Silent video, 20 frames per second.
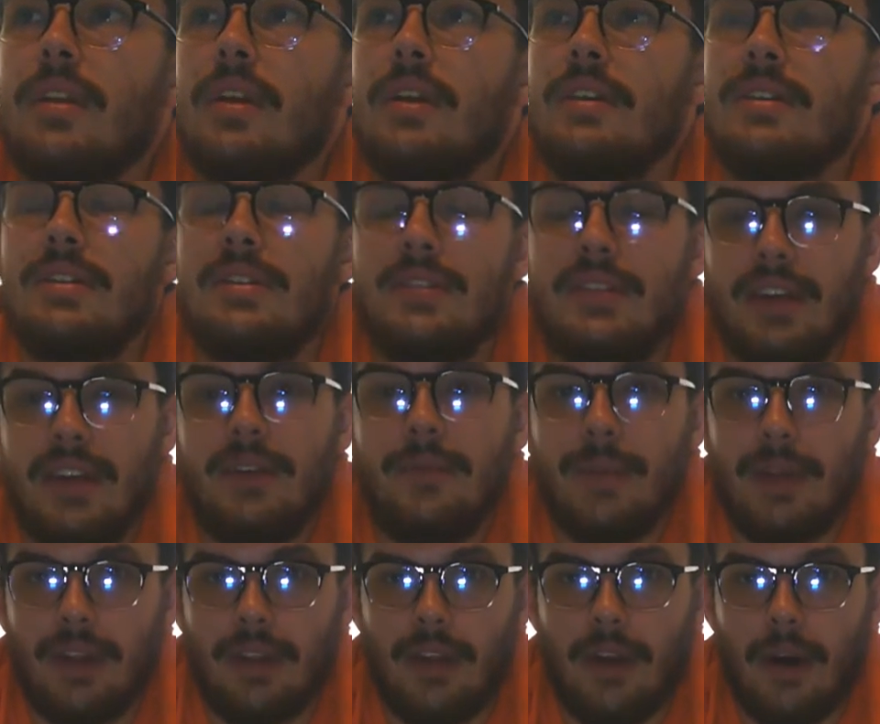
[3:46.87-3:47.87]

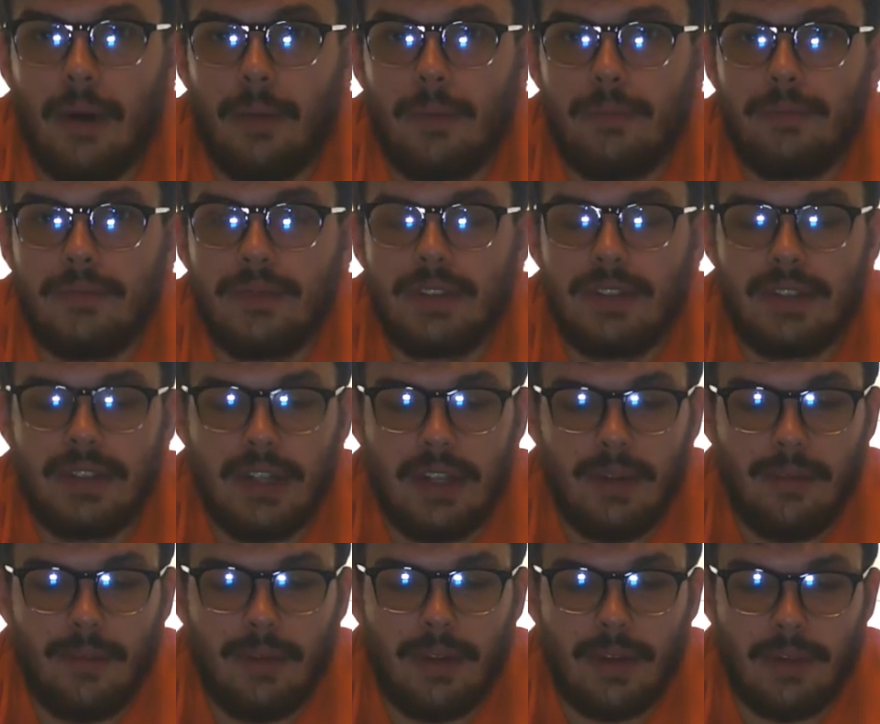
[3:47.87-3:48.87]
cinnamon though.
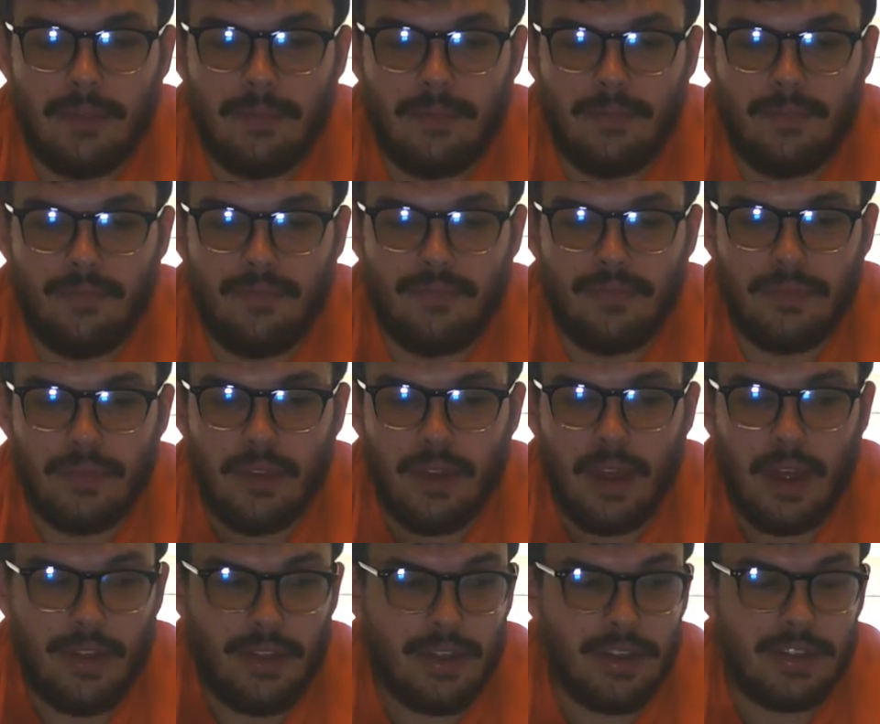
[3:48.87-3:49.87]
Cinnamon
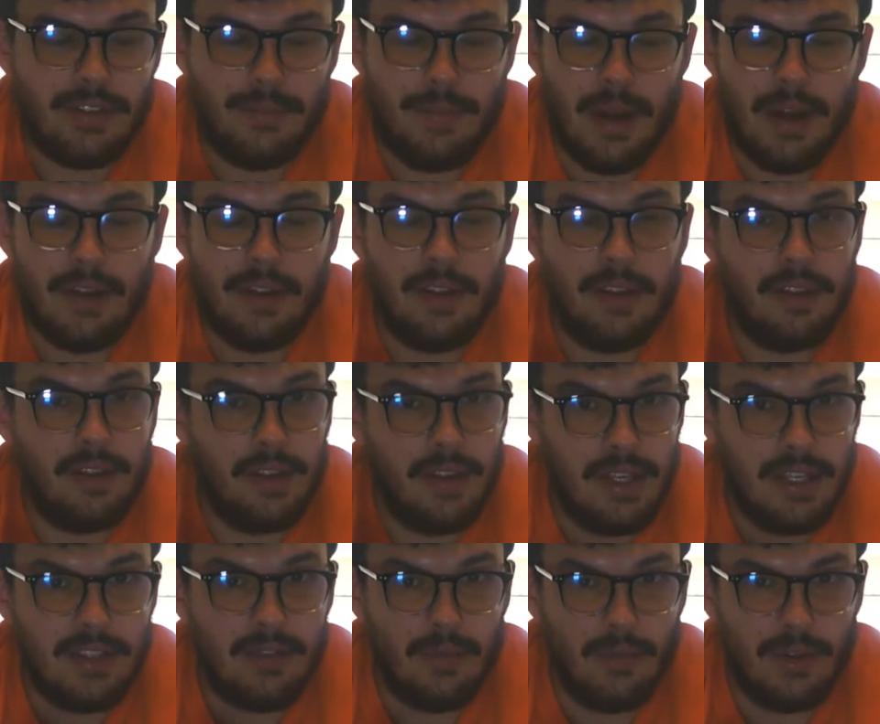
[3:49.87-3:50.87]
I think is better than
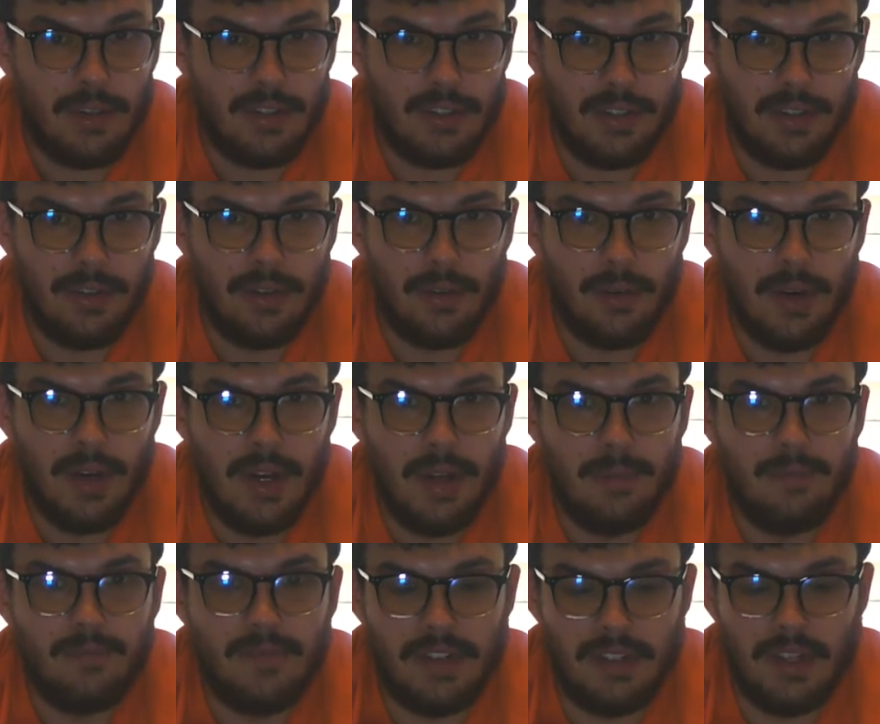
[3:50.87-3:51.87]
this one too.
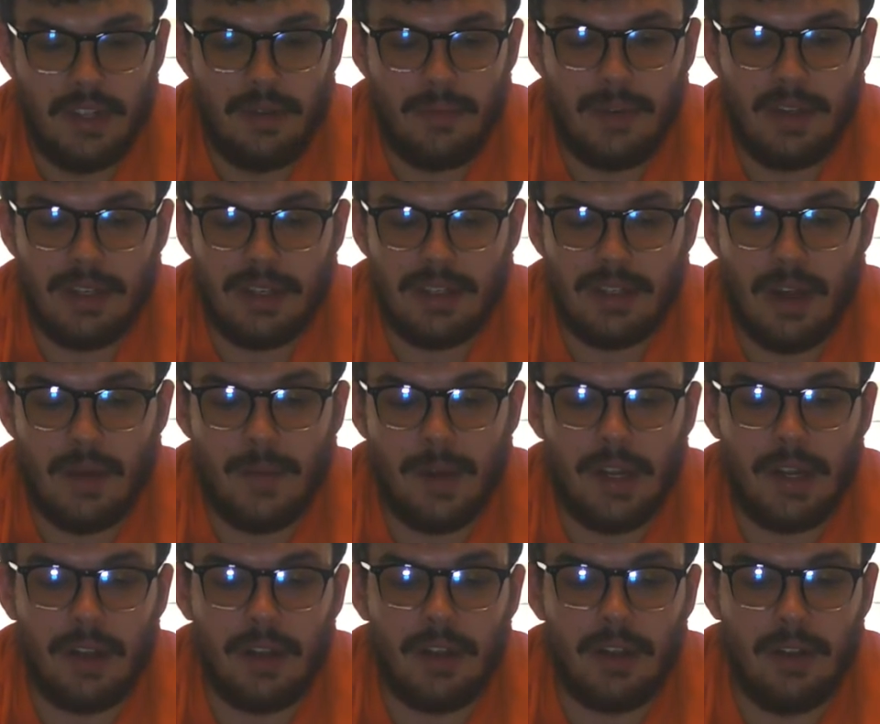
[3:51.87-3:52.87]
Cinnamon is coming
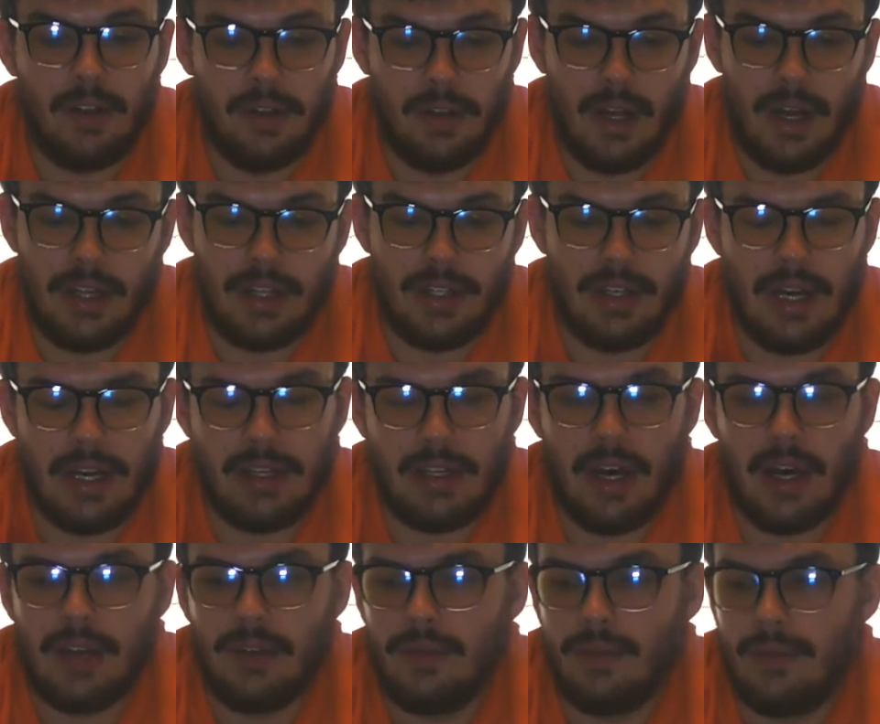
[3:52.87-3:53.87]
in clutch. I
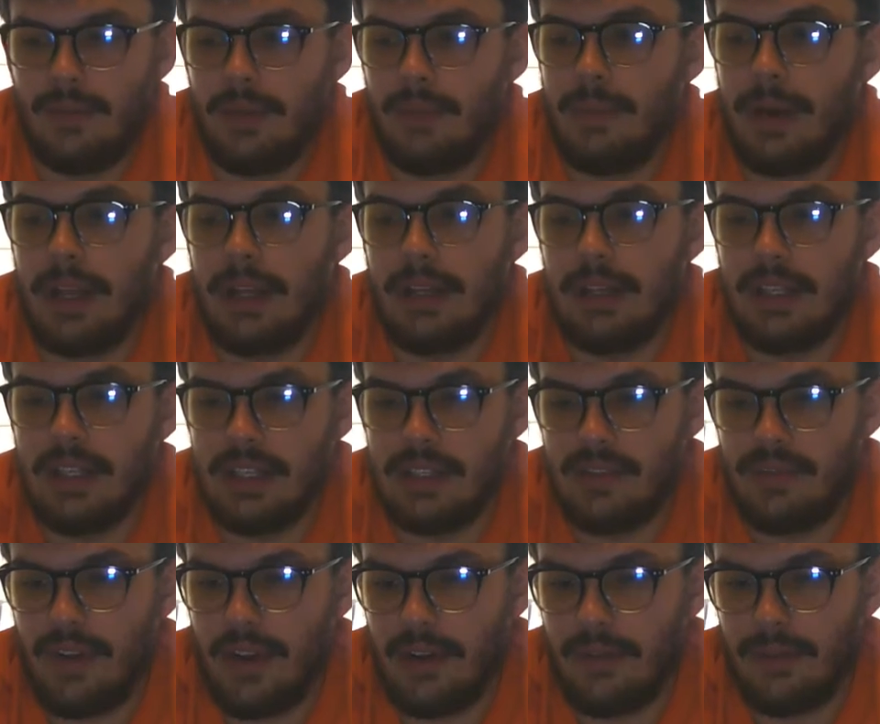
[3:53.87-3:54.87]
thought it would be my least
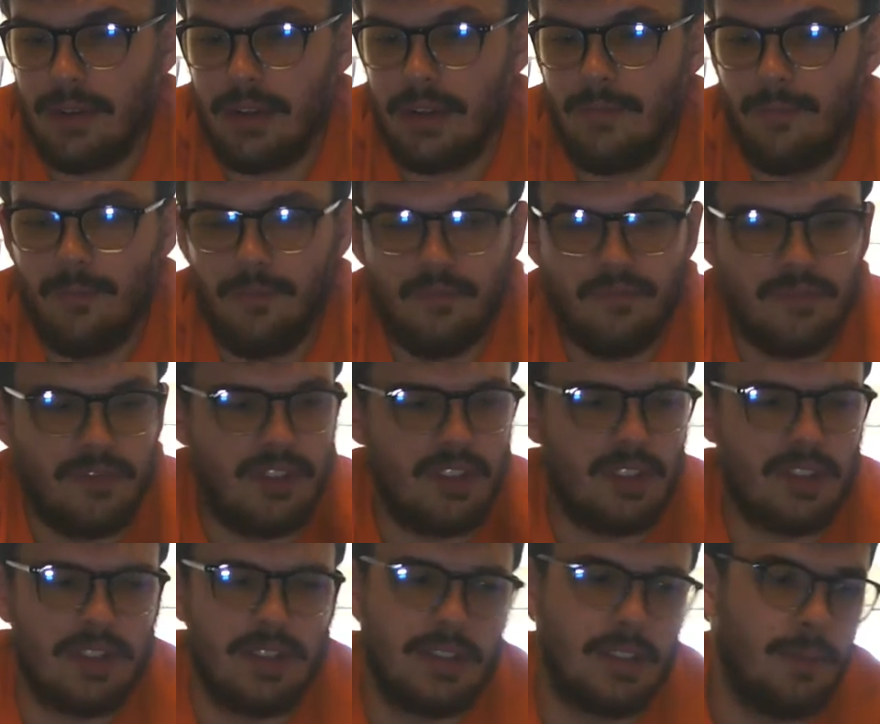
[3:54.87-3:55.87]
favorite just
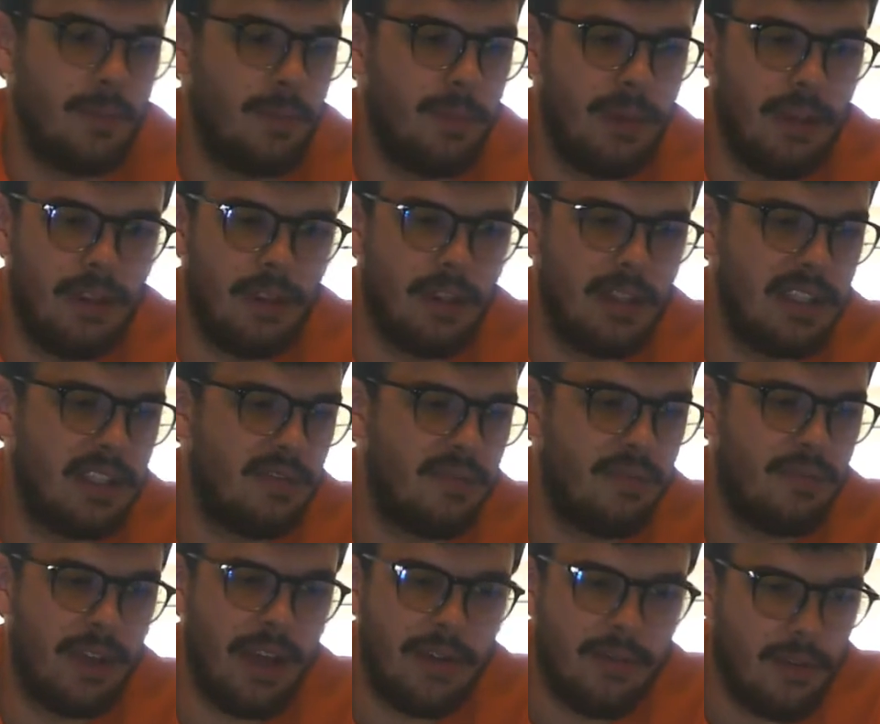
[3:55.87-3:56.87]
because it would be the least
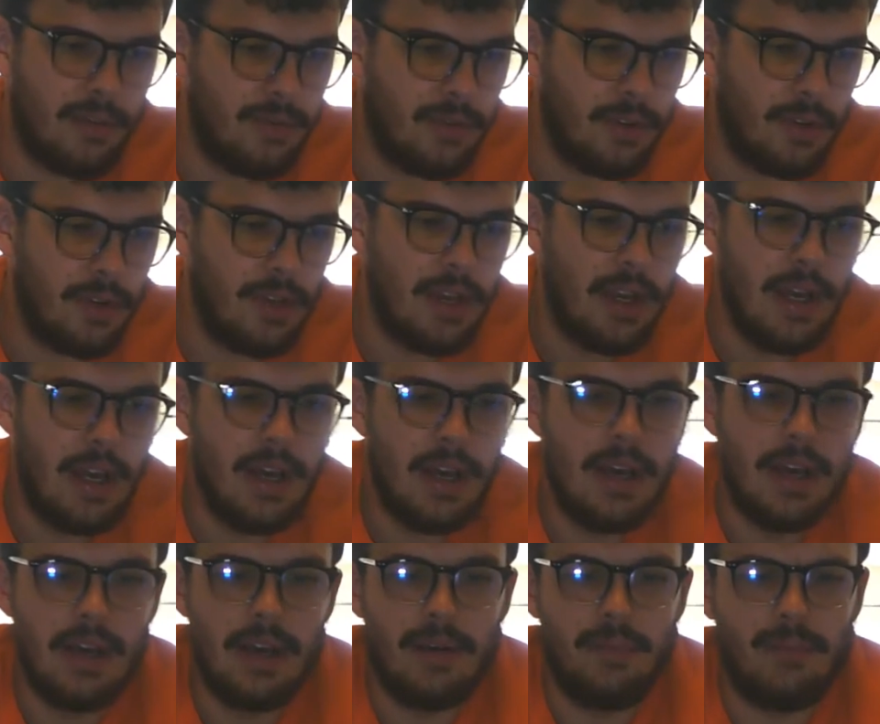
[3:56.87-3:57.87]
flavorful,
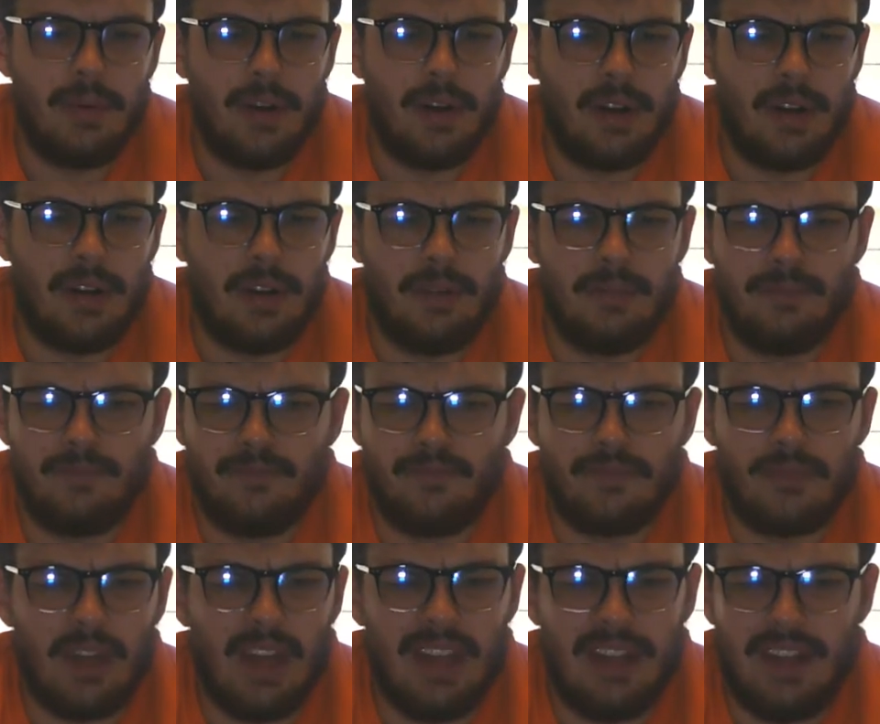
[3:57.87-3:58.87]
but
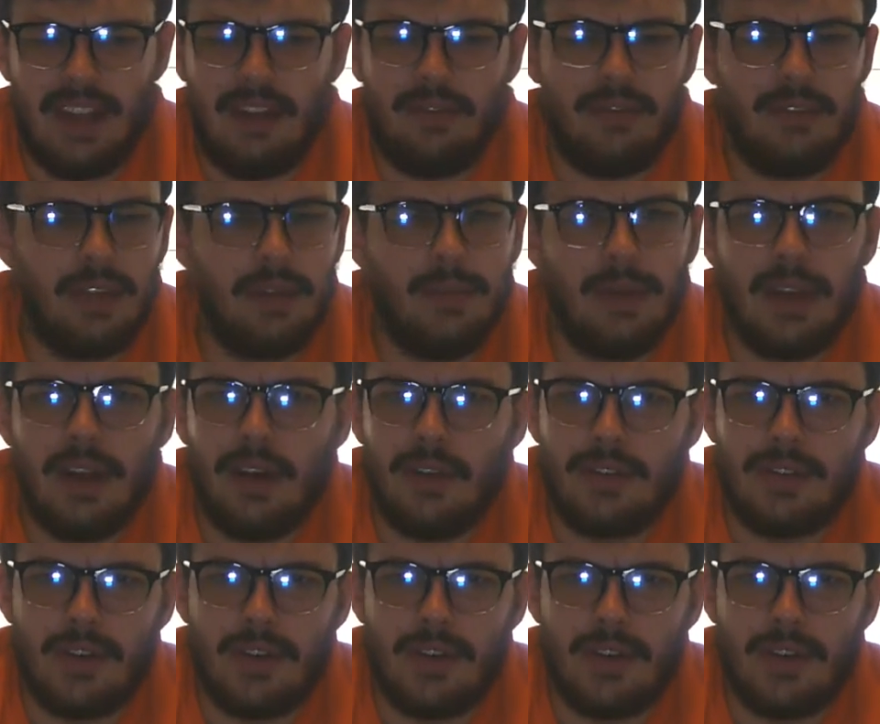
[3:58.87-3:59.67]
it definitely beat out